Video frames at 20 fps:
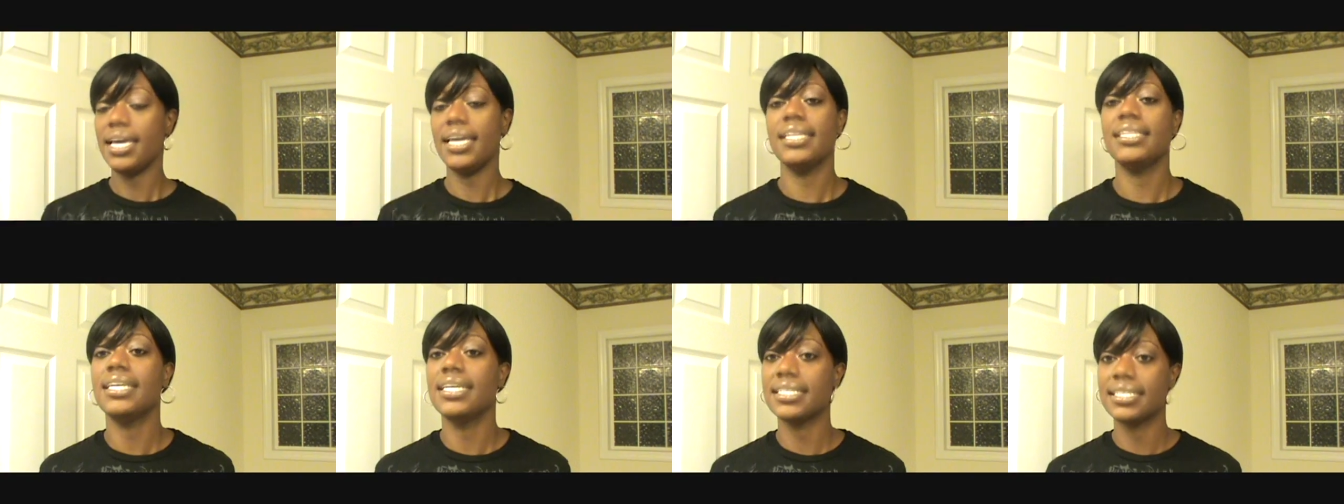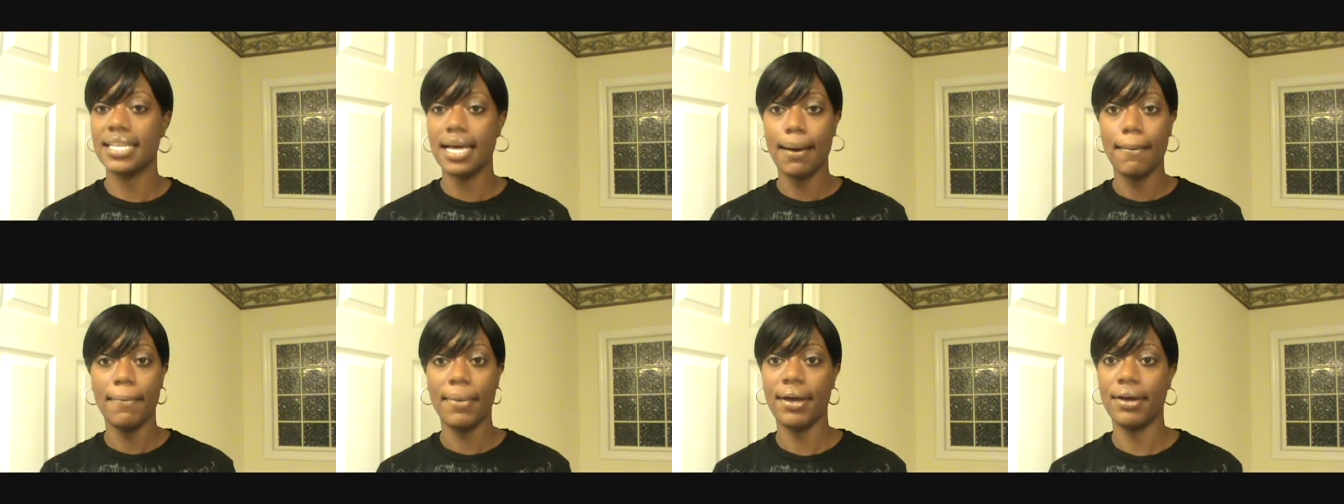It does
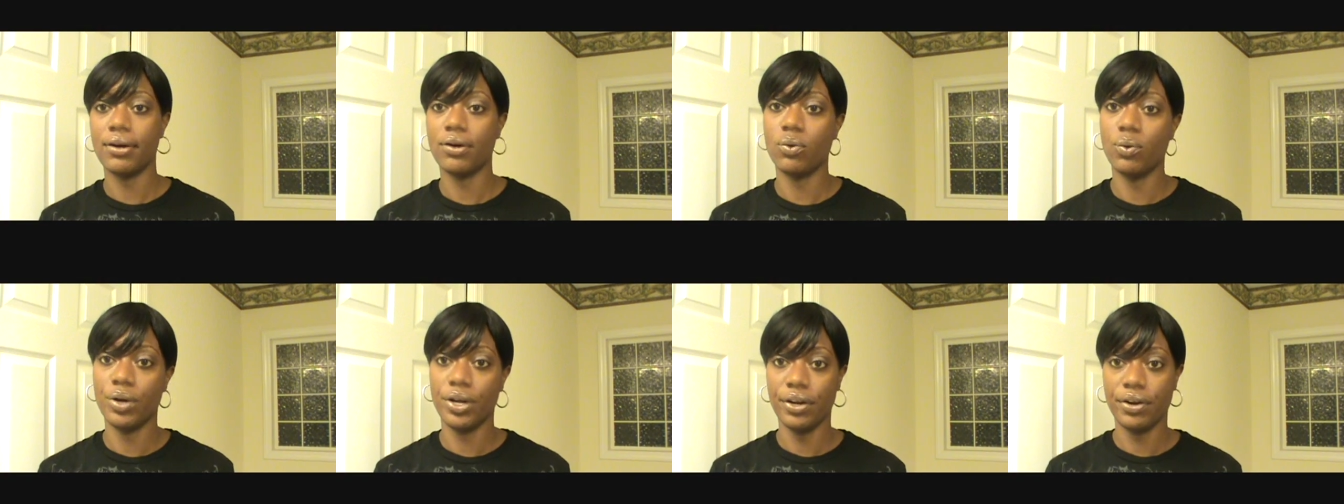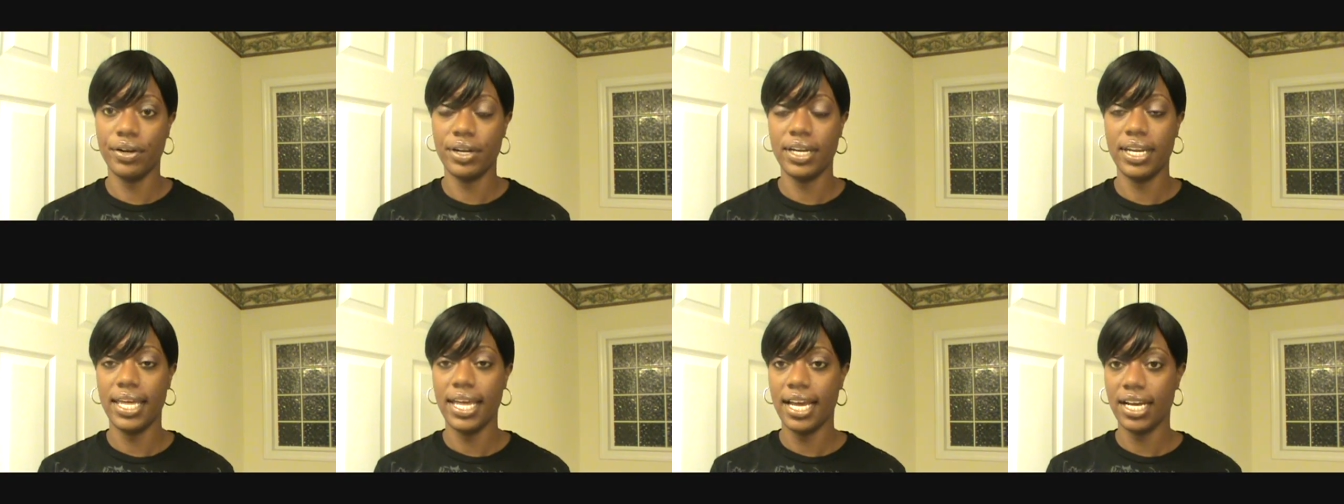not matter where
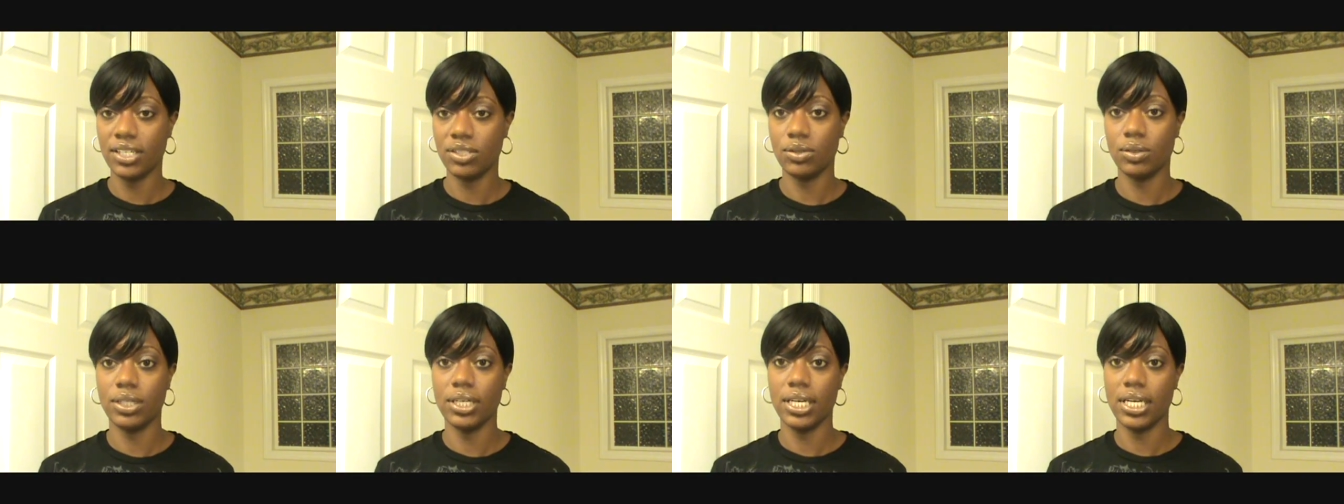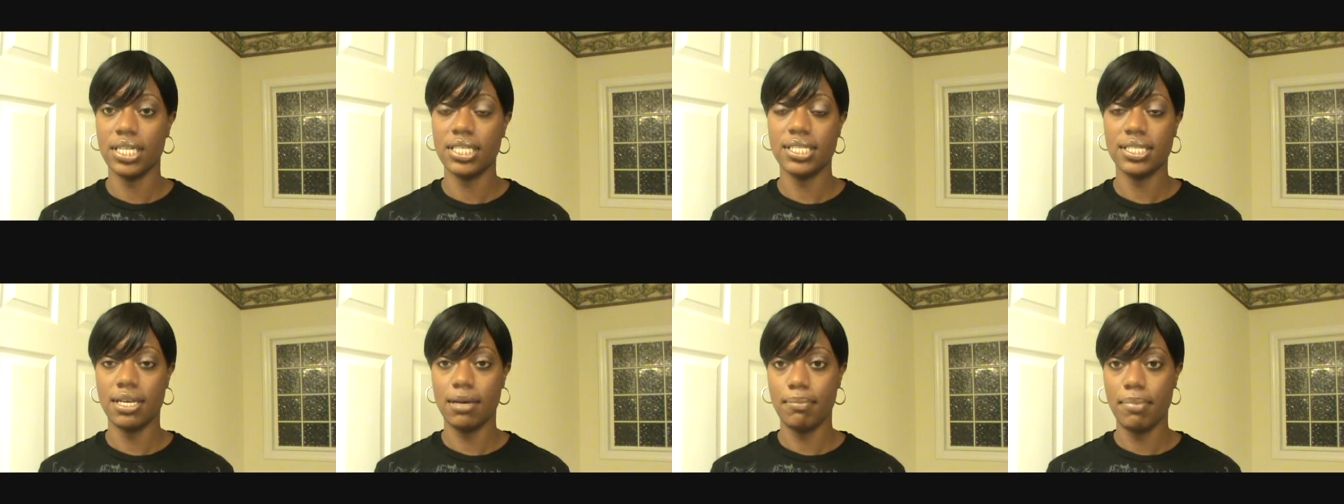it actually
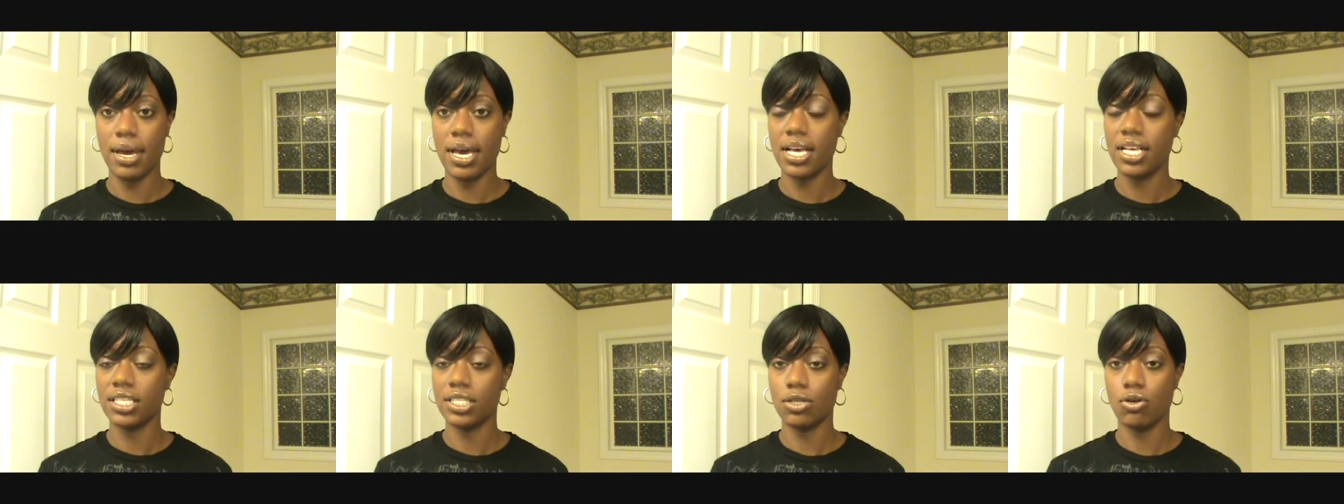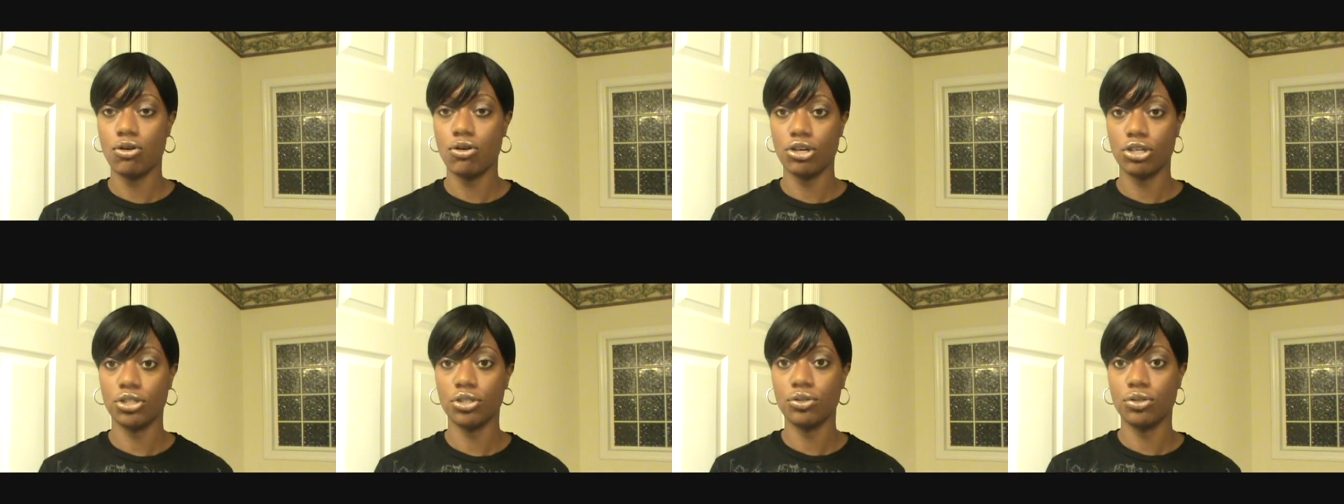ends up at, as
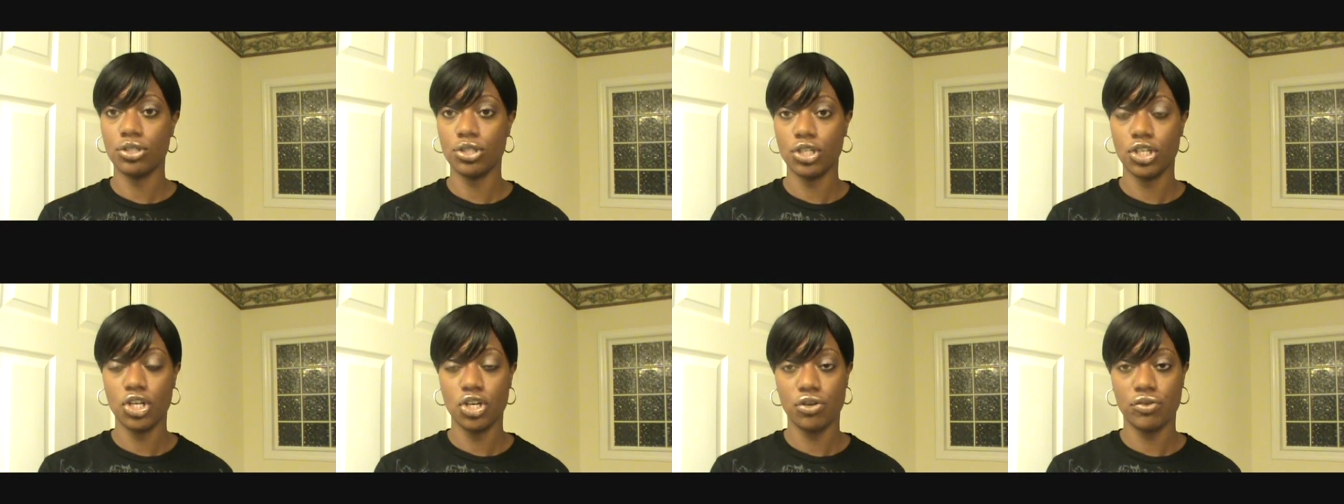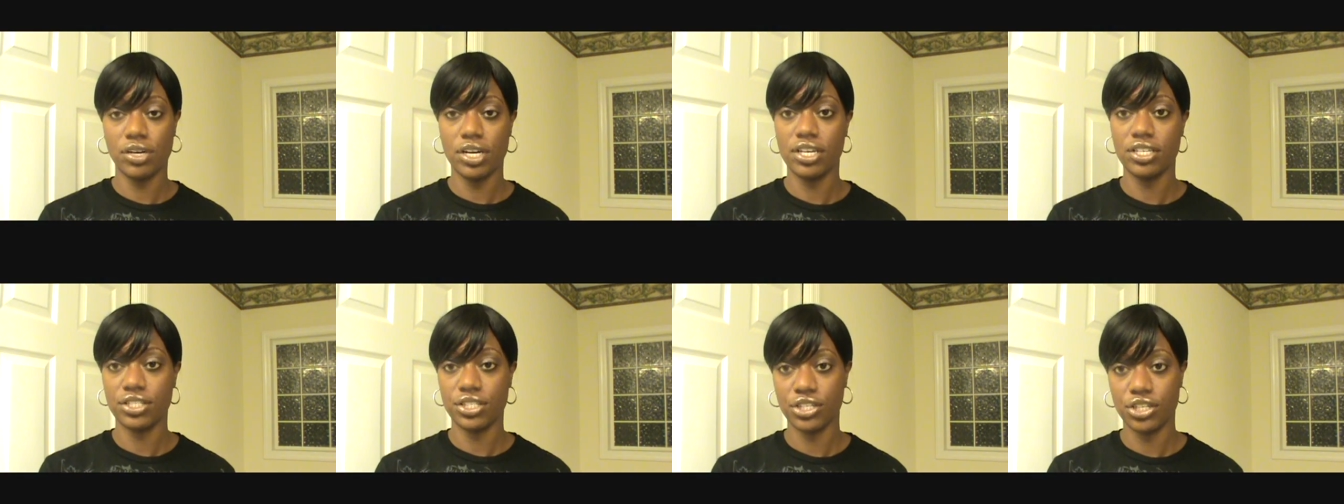long as you secure
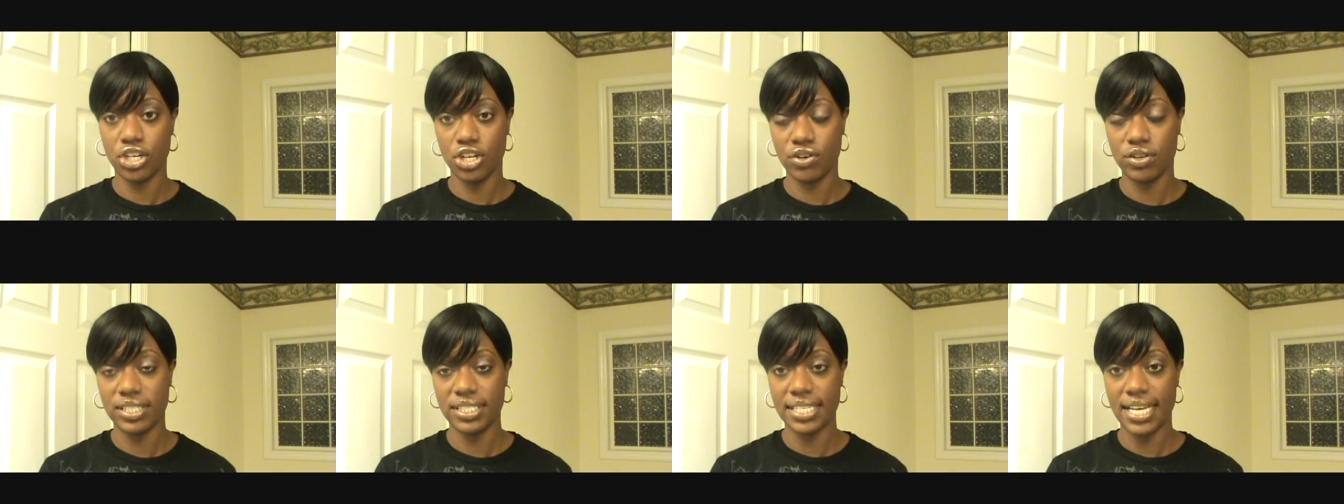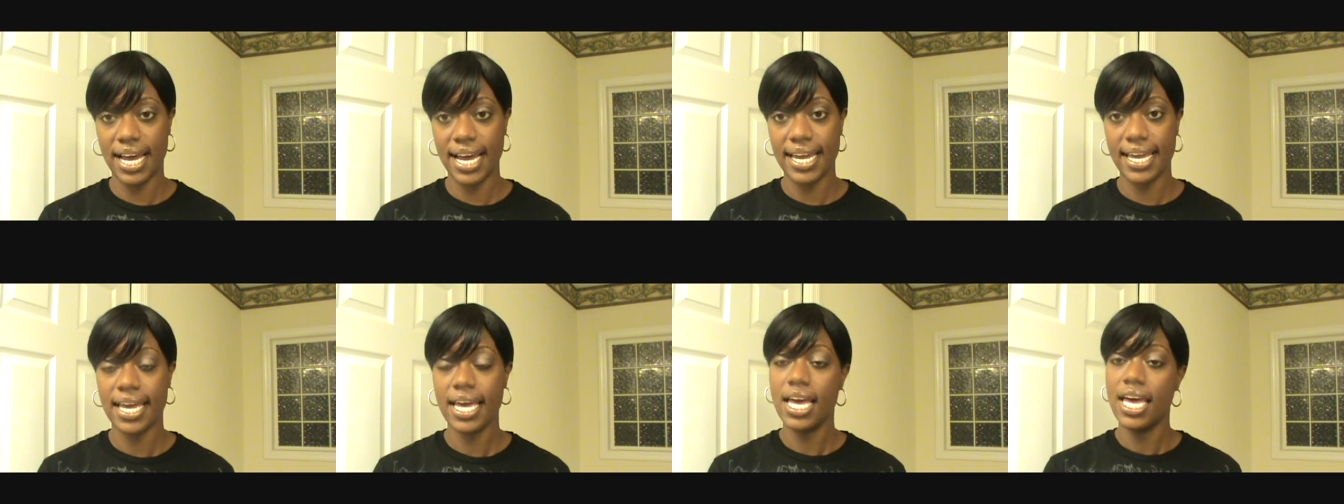it and secure it
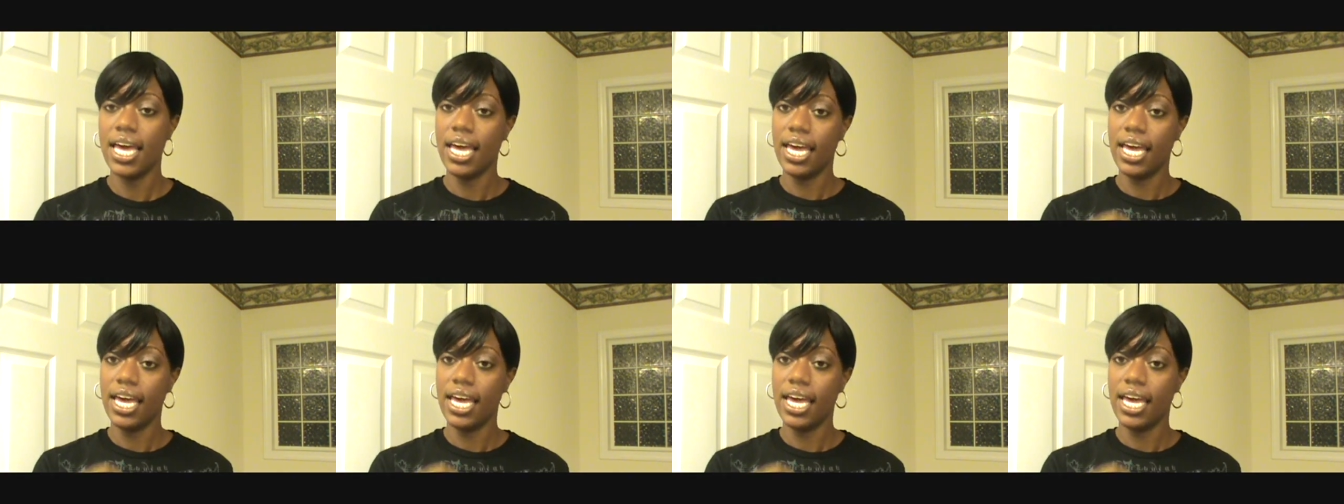tight.